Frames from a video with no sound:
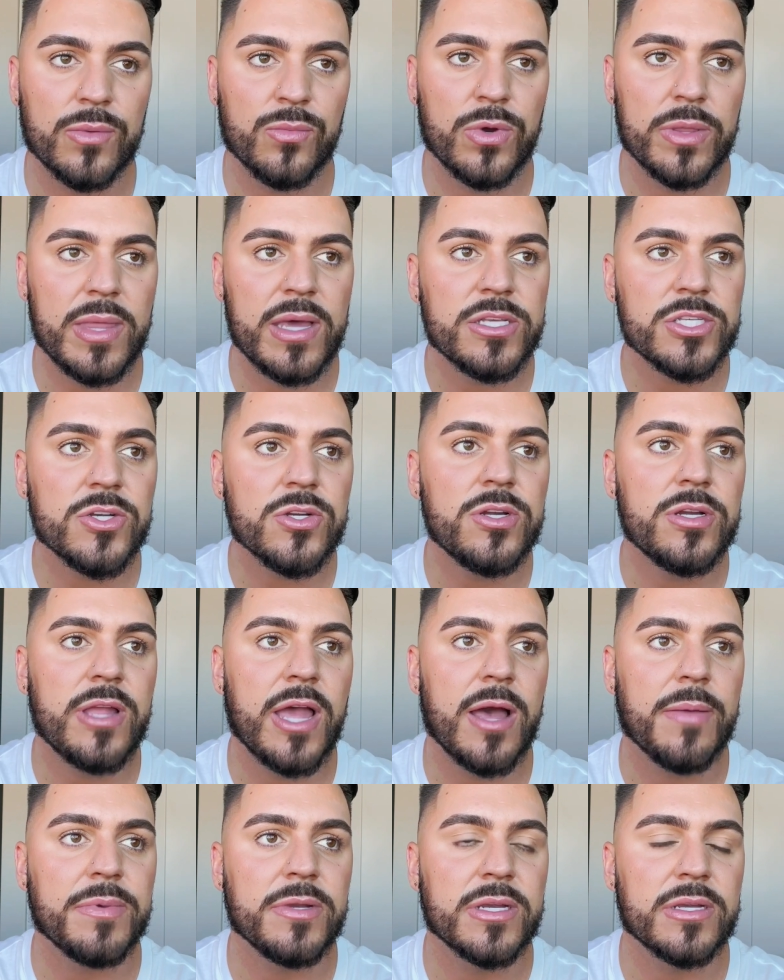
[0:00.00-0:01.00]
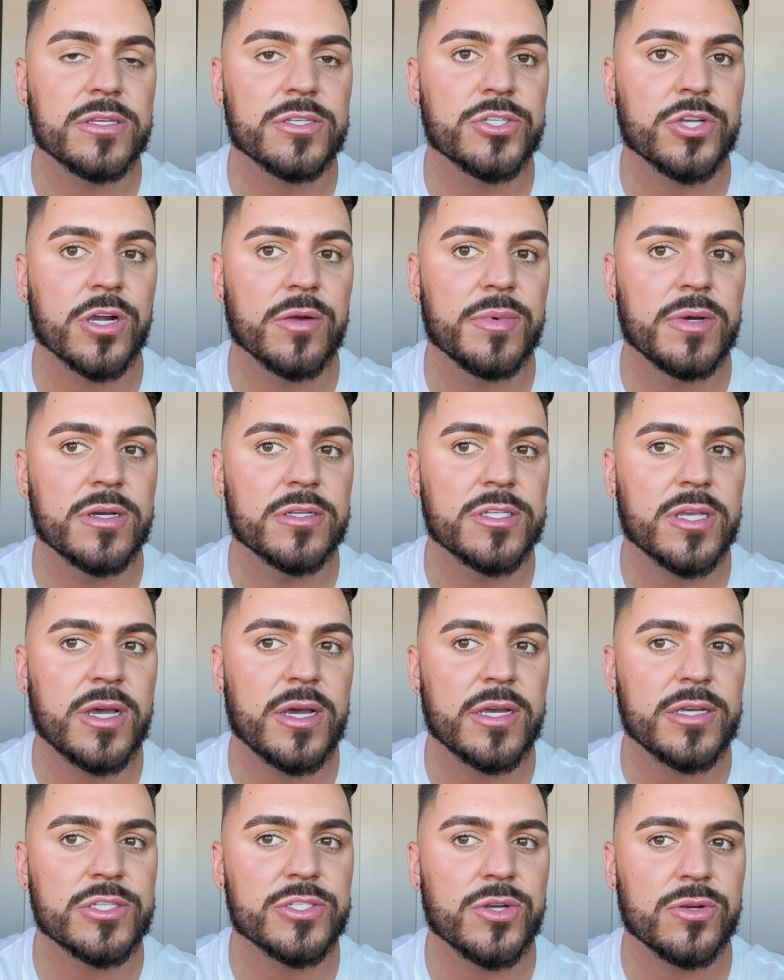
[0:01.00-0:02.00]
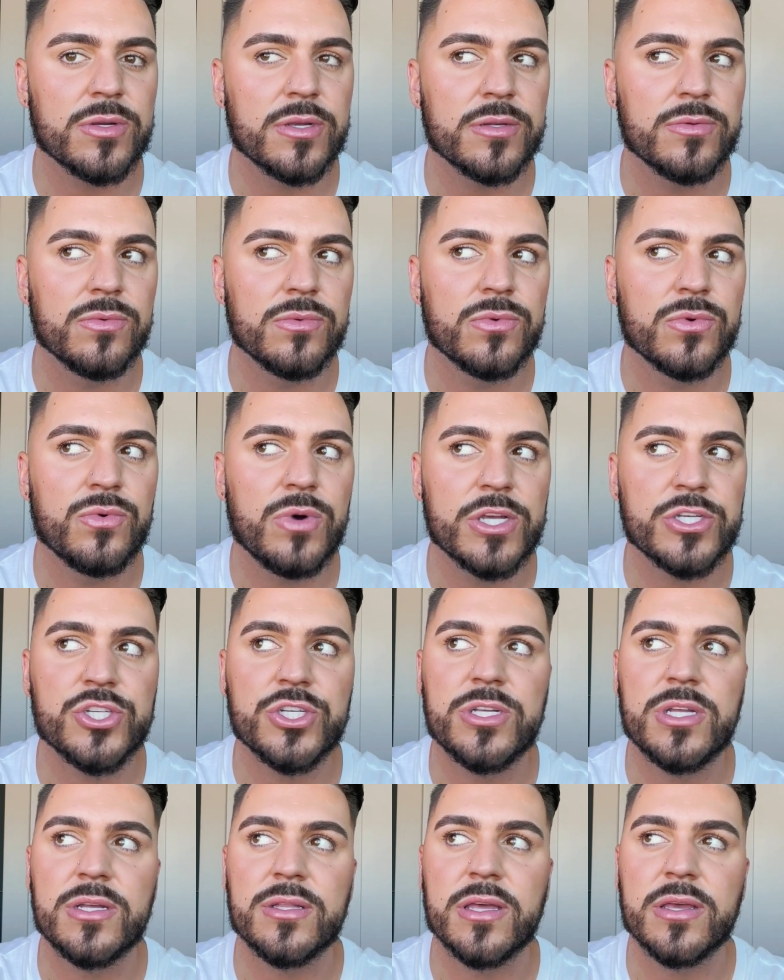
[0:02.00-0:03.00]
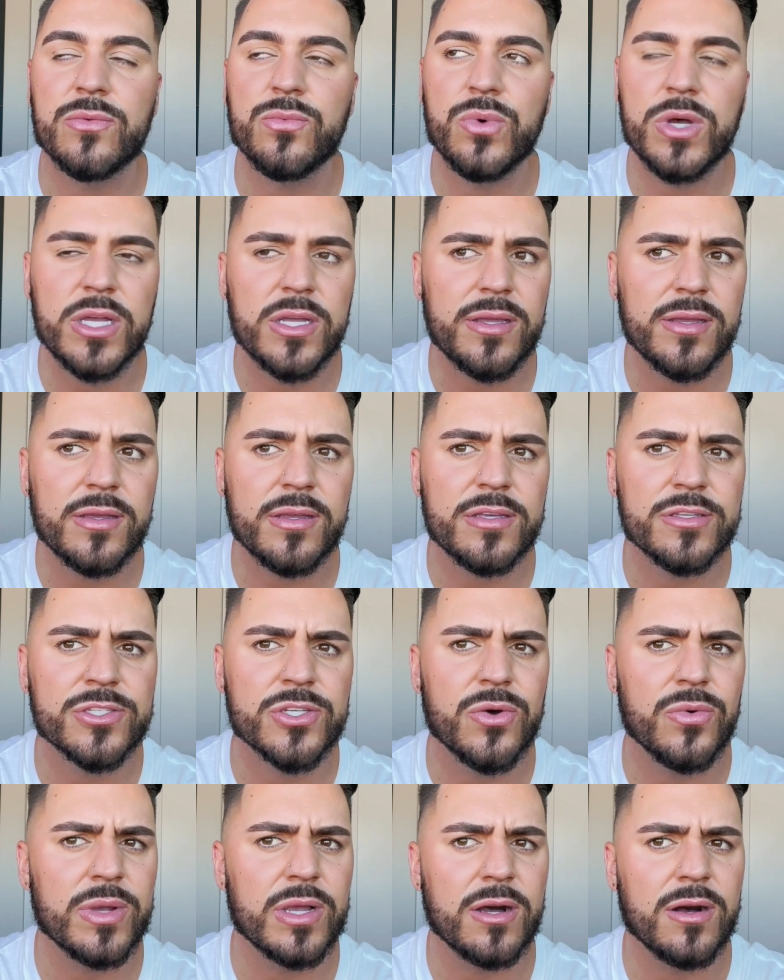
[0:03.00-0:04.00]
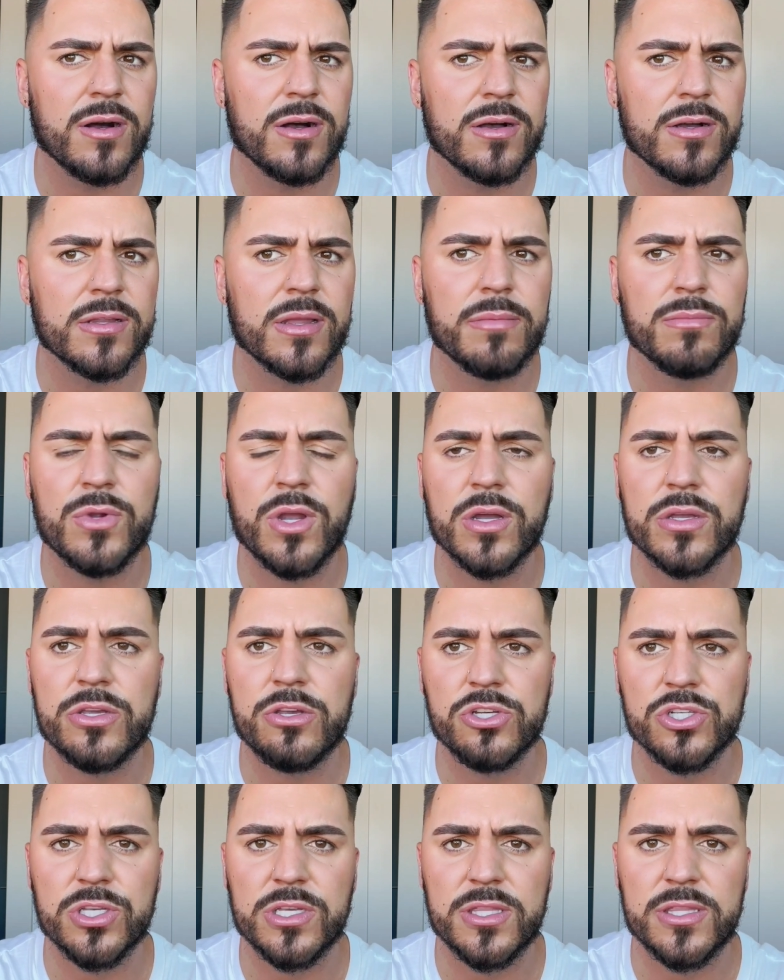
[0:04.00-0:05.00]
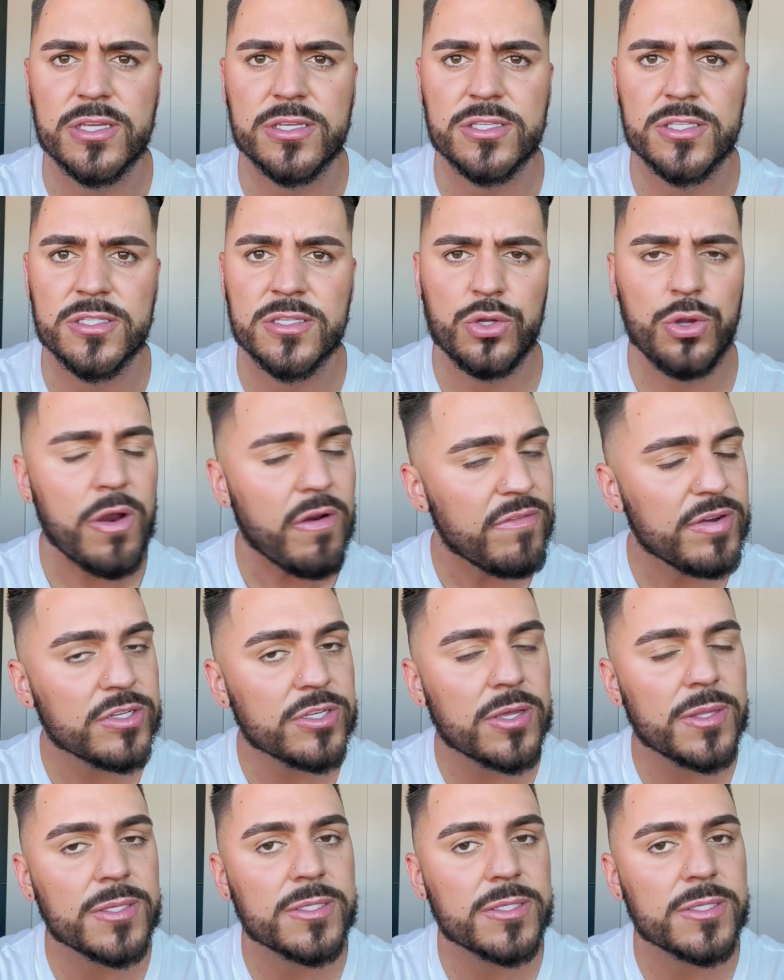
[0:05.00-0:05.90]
When that started happening at Starbucks, I started questioning, like, what is going on? I'm not usually this nervous all the